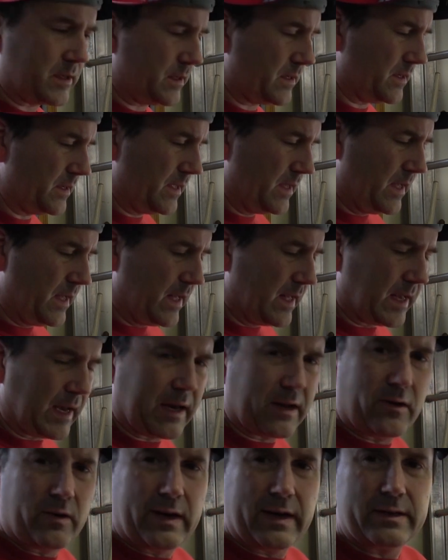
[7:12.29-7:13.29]
And I
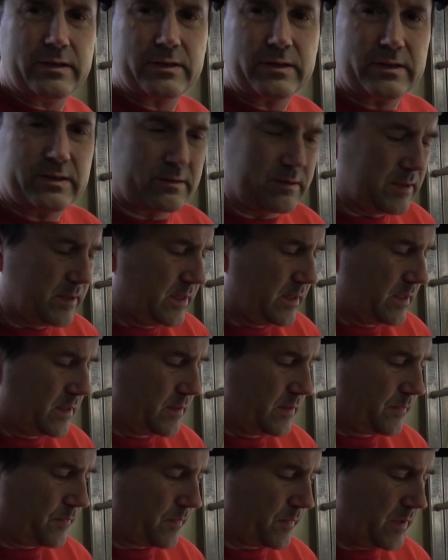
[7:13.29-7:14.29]
don't know, I just
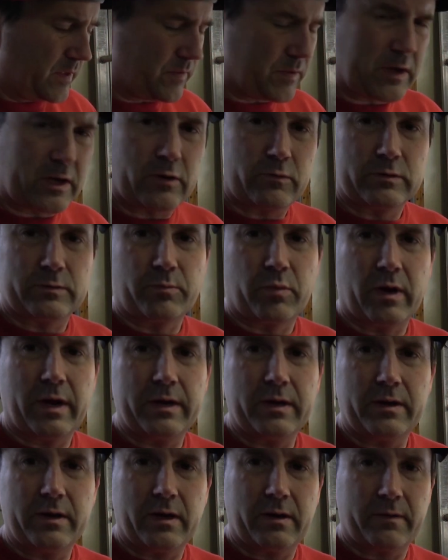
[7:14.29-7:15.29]
didn't think it was bright
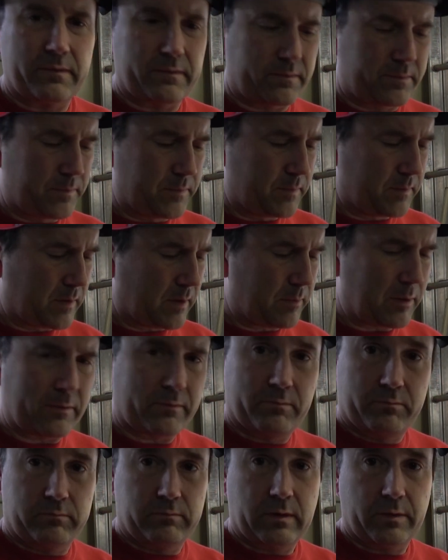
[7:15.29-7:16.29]
enough. My
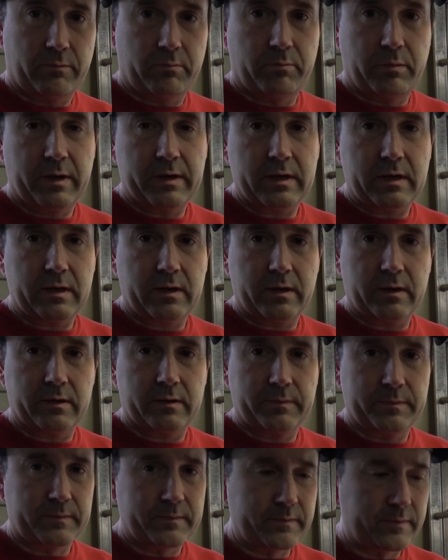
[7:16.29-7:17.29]
buddy
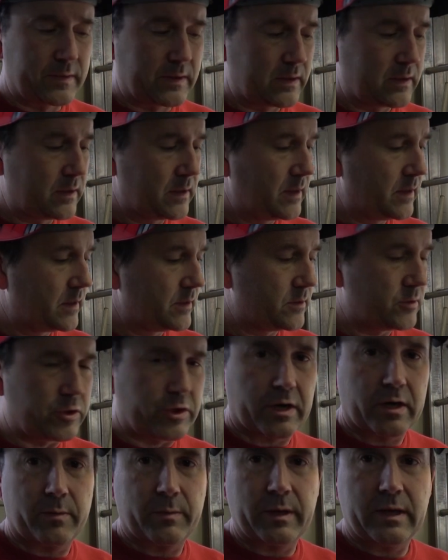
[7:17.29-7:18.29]

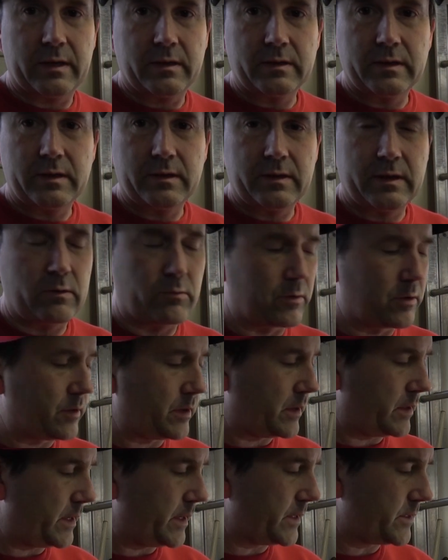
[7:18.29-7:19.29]
Jeremy, he really
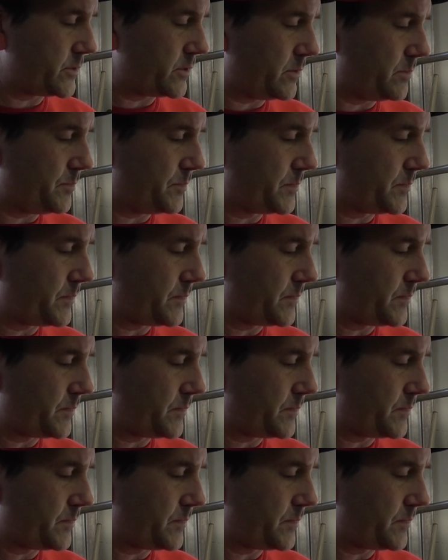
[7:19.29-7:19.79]
likes them.